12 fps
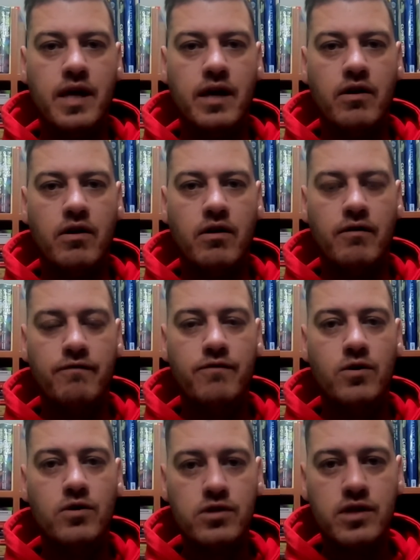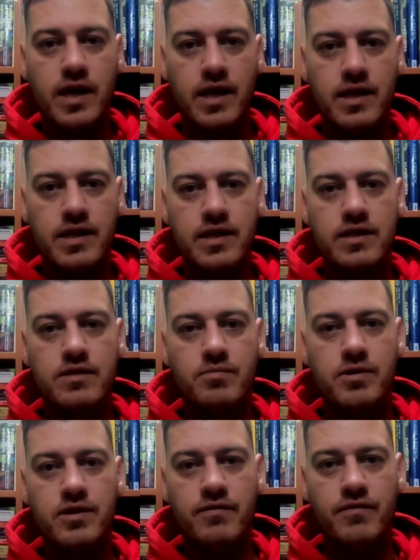that are for sale in a
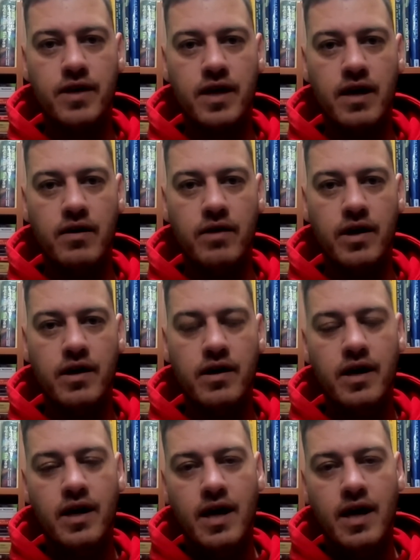specific area